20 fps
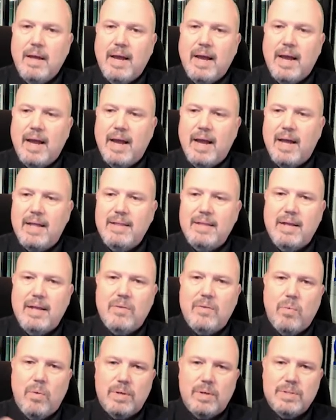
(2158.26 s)
And then,
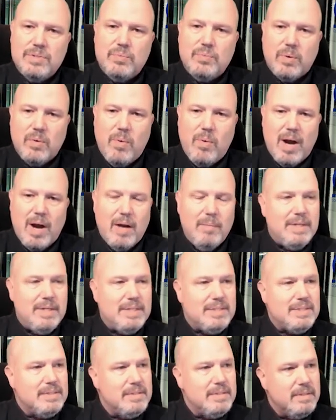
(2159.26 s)
of course,
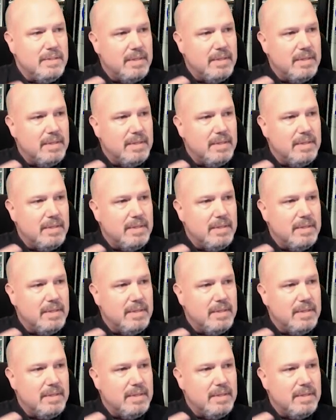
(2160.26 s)
requirements